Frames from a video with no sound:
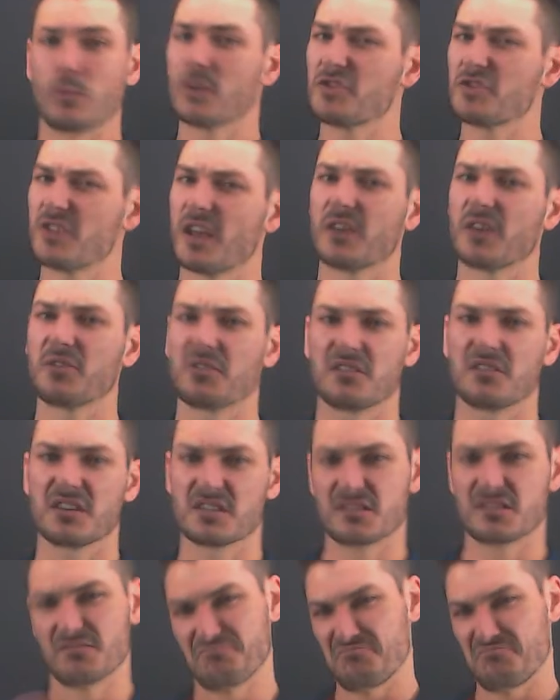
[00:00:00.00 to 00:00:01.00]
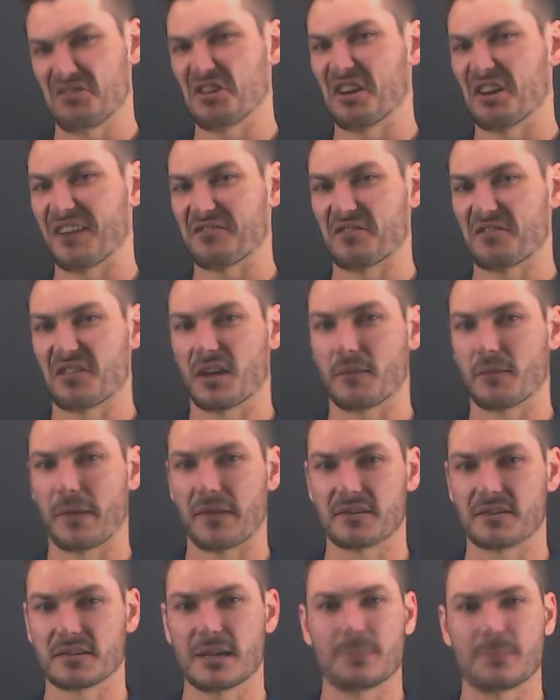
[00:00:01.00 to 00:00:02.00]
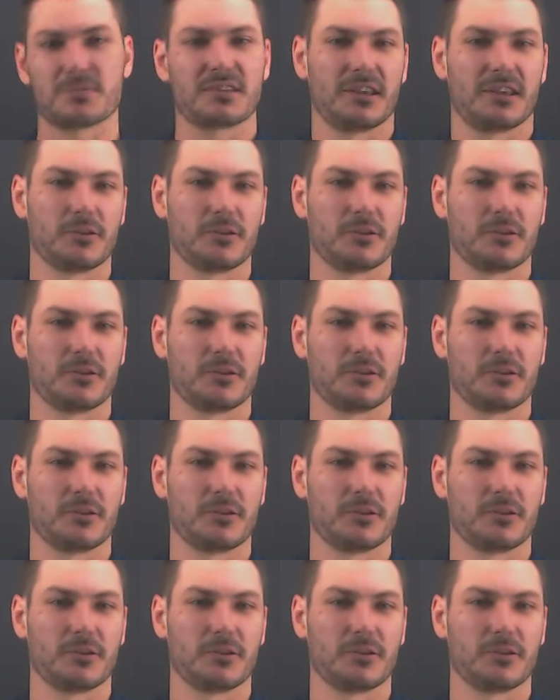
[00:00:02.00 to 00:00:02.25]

Once you get good at this, you don't have to think about the steps.